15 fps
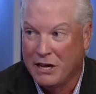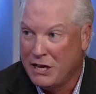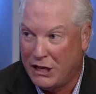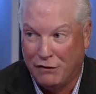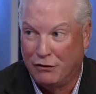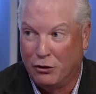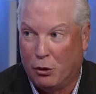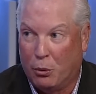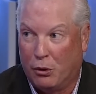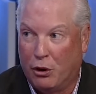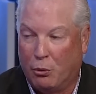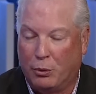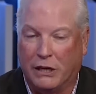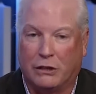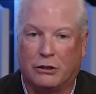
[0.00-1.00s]
even though we're in
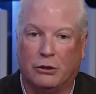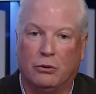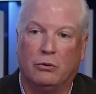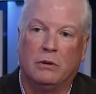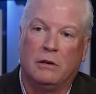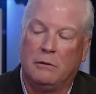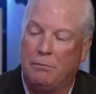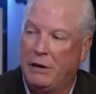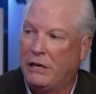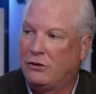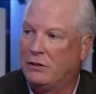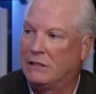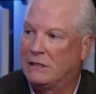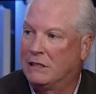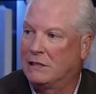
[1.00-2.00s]
week two.
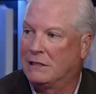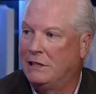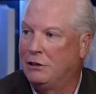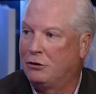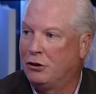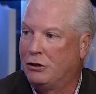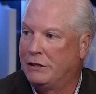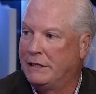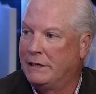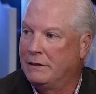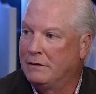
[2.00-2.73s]
Patriots 16-13.